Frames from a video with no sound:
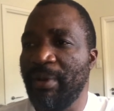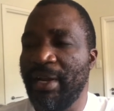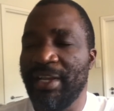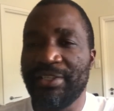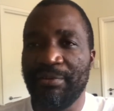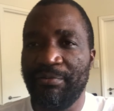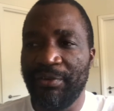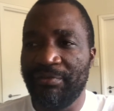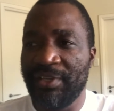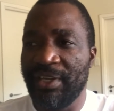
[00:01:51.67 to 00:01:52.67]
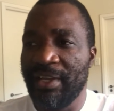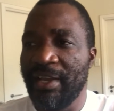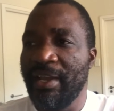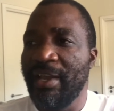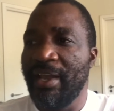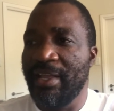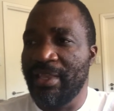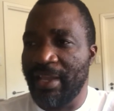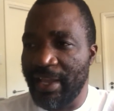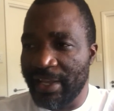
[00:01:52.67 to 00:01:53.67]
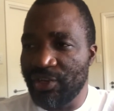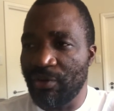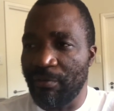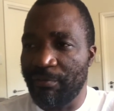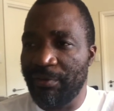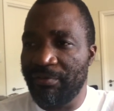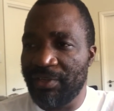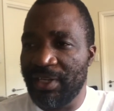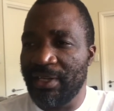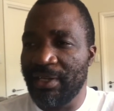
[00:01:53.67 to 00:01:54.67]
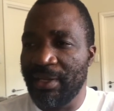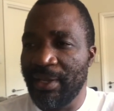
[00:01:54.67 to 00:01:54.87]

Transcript: 1950 at the age of 15.